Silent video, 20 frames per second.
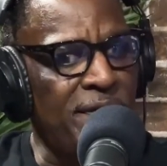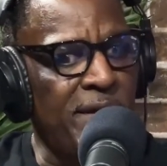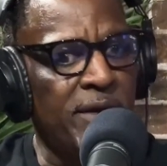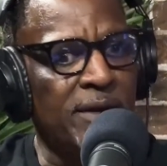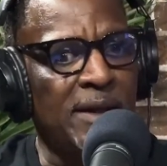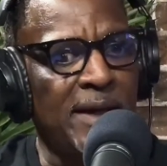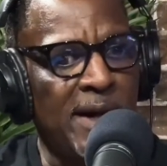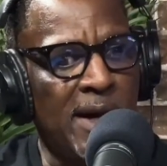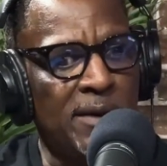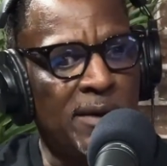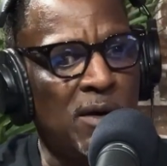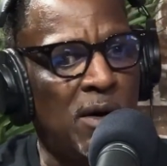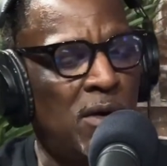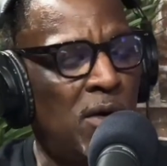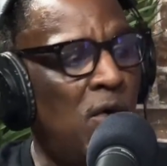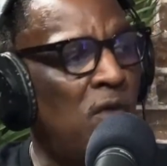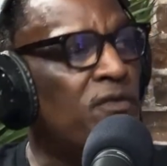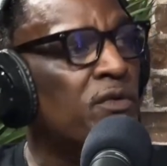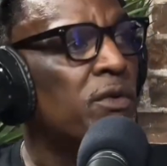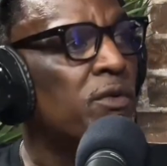their land
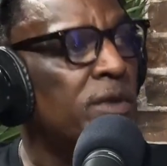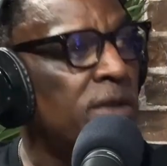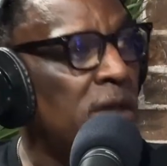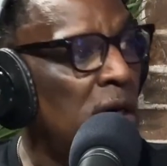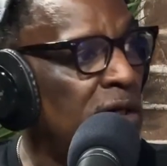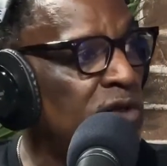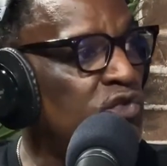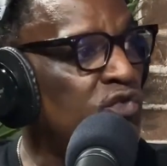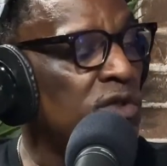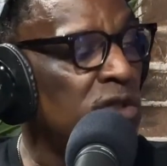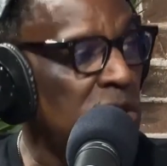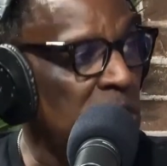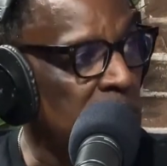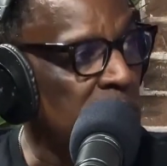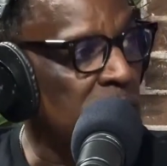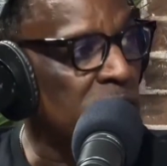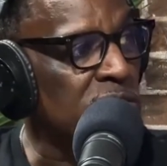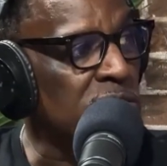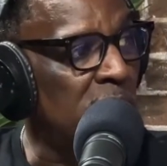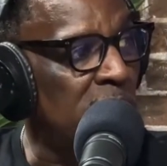over 100
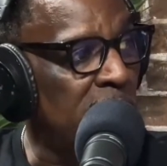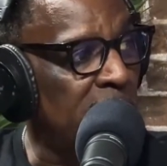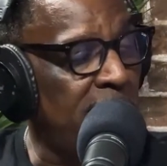years.